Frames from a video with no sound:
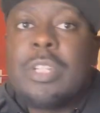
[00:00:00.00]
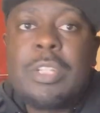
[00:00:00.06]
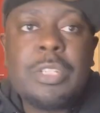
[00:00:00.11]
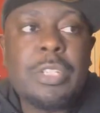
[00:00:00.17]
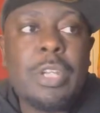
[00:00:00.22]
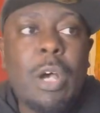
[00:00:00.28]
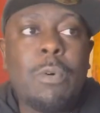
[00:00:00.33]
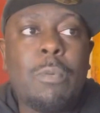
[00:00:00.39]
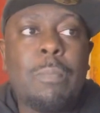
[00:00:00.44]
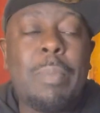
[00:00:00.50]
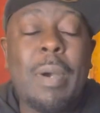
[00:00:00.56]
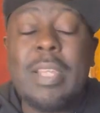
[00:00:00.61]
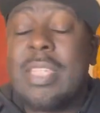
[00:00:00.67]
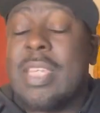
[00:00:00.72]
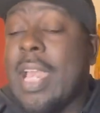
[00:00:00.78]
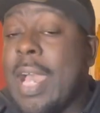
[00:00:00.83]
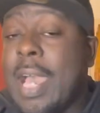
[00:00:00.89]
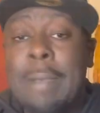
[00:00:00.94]
So, but
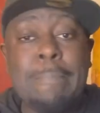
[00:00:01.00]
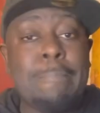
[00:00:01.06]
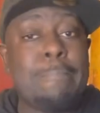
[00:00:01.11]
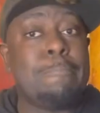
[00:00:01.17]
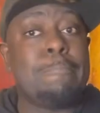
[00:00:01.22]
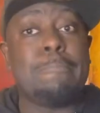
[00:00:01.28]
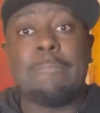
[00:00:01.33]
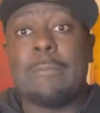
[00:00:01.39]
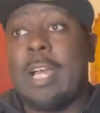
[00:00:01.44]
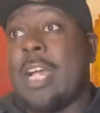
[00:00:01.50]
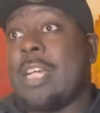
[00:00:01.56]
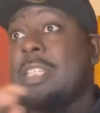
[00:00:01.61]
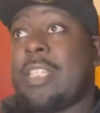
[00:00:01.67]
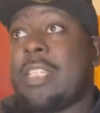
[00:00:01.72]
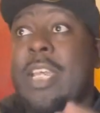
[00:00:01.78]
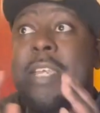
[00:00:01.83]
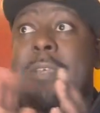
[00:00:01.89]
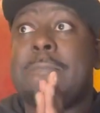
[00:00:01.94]
yeah,
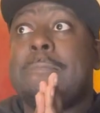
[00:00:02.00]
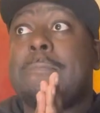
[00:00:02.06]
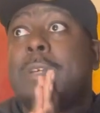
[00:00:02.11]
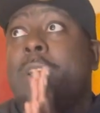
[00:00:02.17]
as I say,